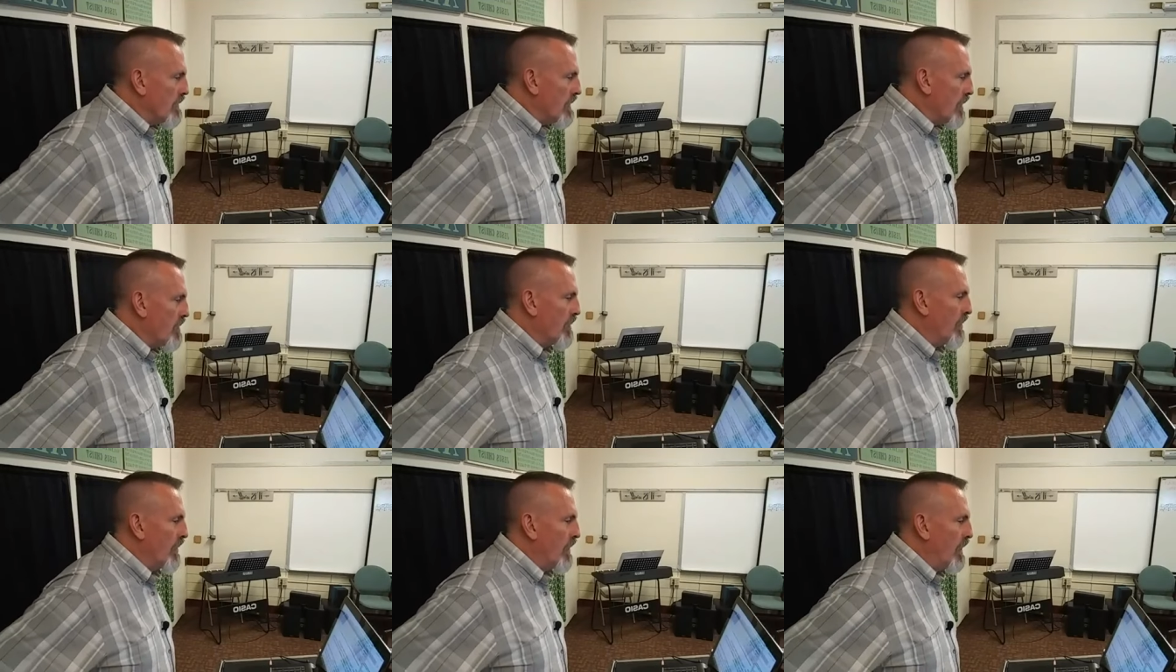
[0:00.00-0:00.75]

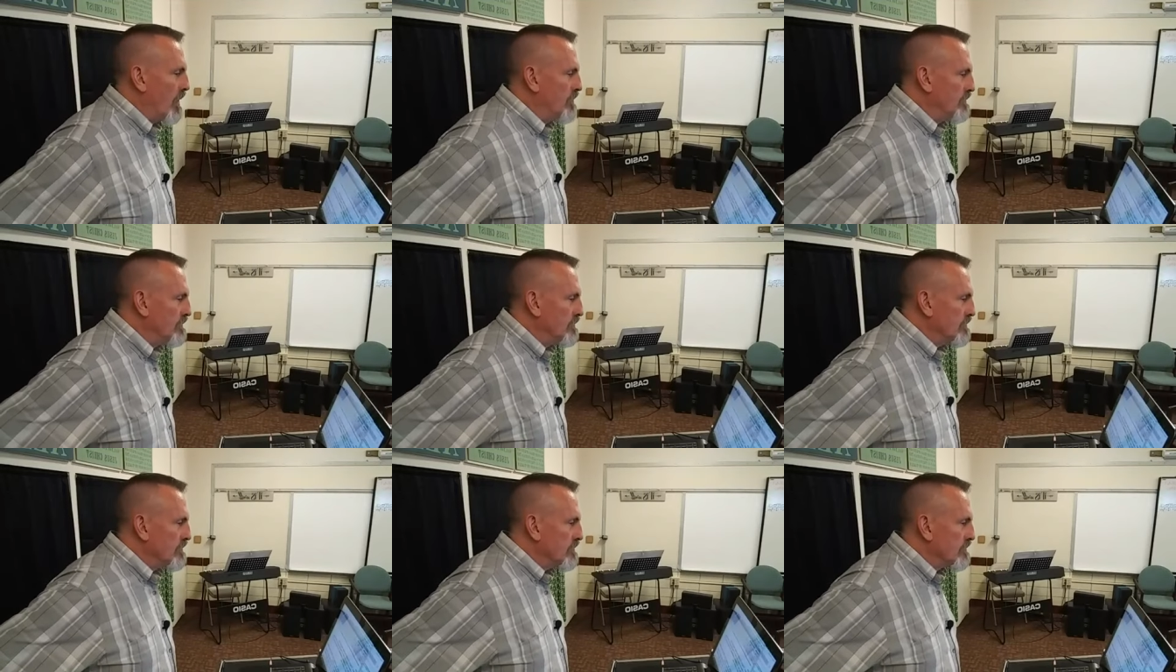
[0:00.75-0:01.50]
remember
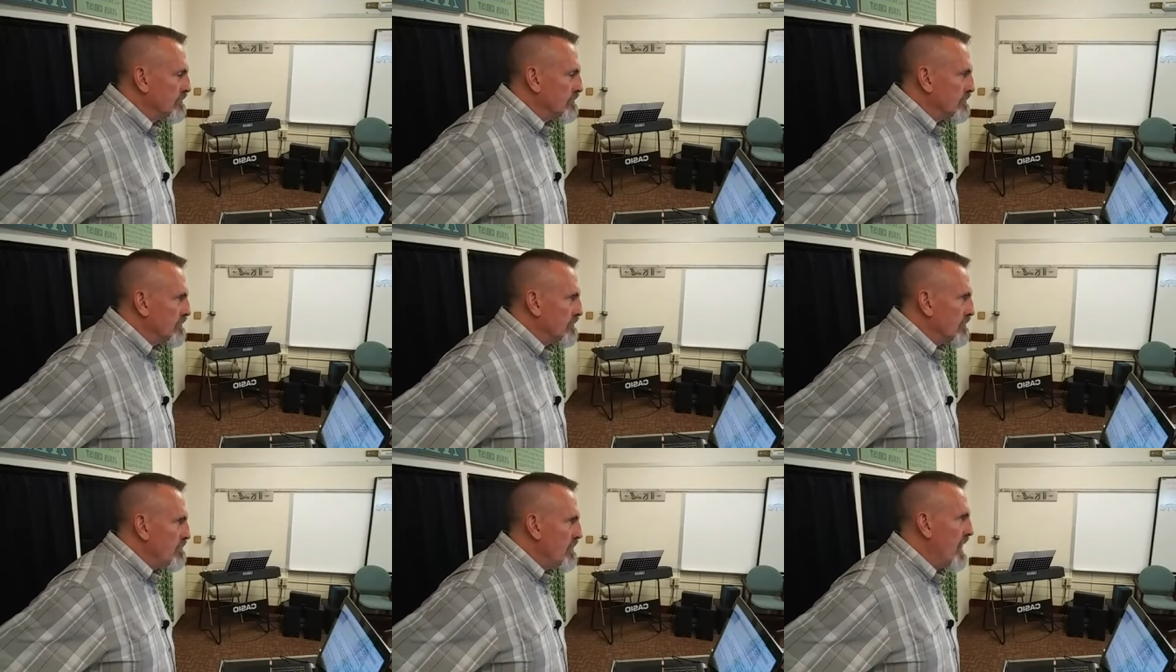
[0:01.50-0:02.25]

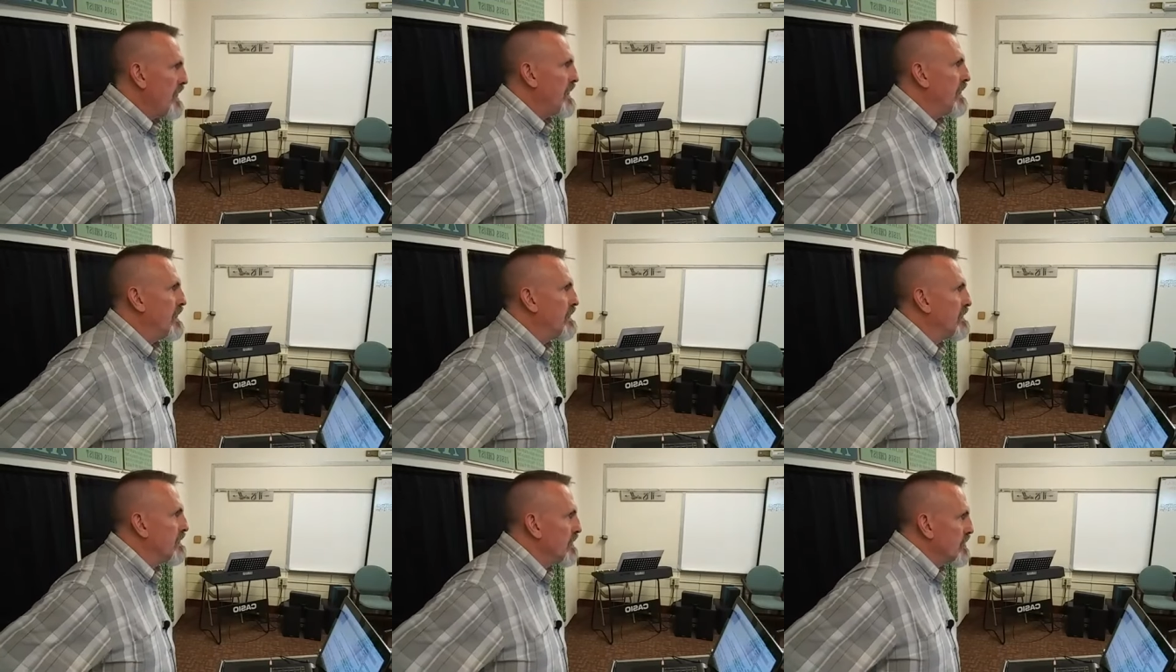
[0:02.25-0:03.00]

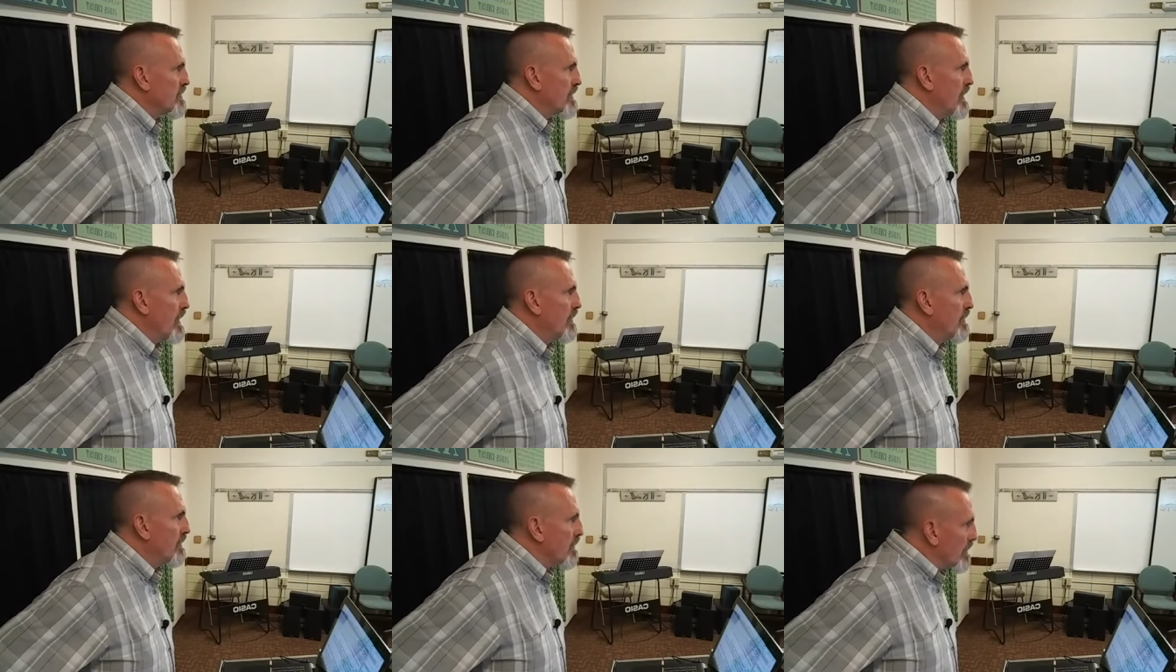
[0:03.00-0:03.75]
Mahan years
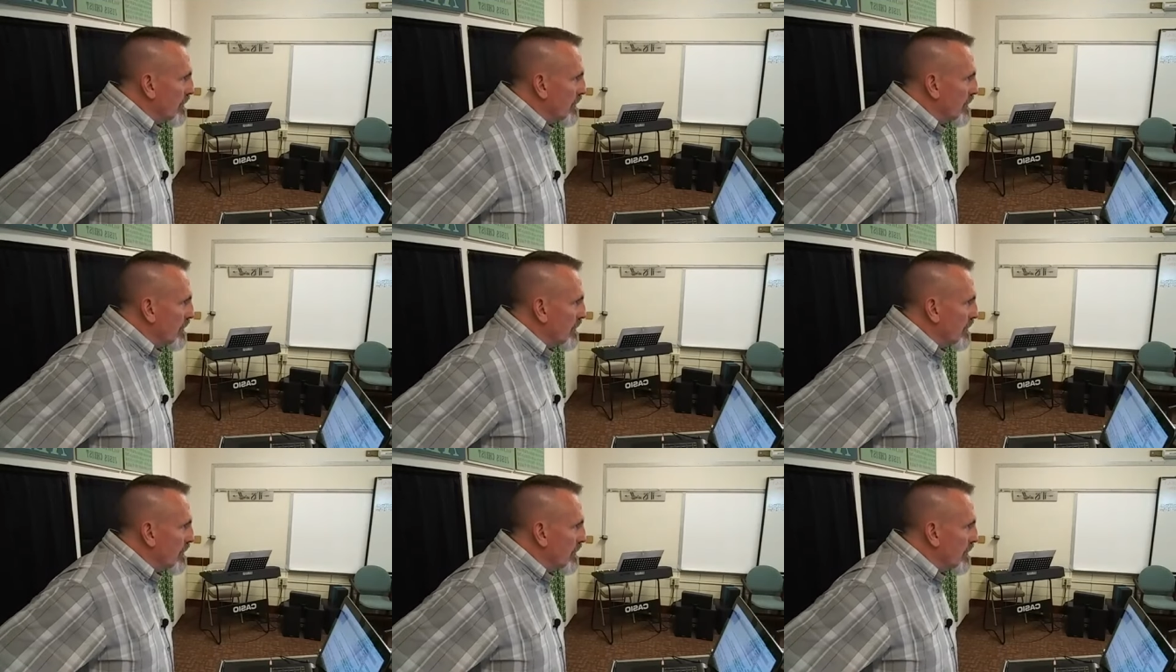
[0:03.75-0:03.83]
ago.